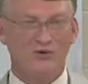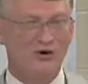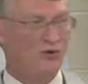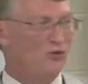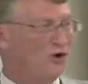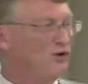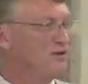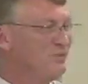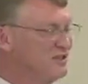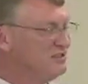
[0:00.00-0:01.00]
real world
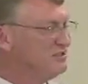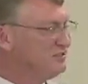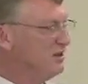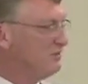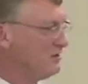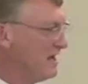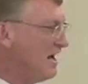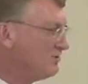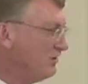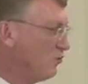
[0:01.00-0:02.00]
if this is something they
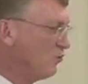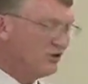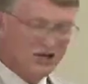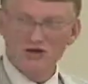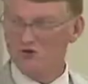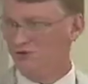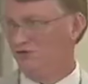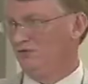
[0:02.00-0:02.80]
actually want to do.